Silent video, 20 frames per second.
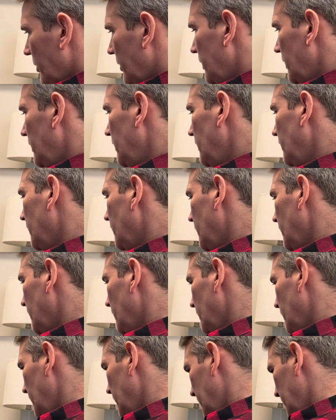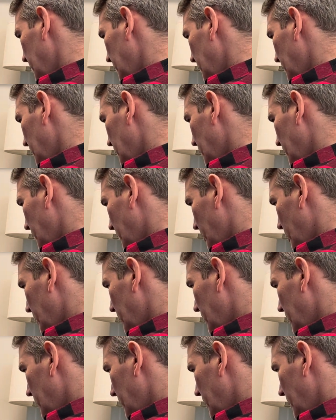P, okay, keep going,
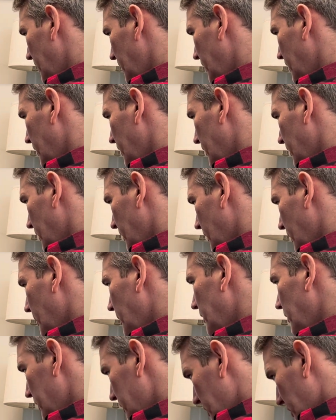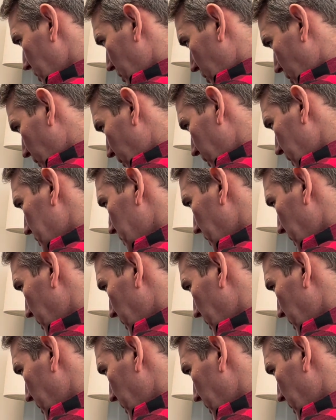P. Come on, Lorenzo, over this way,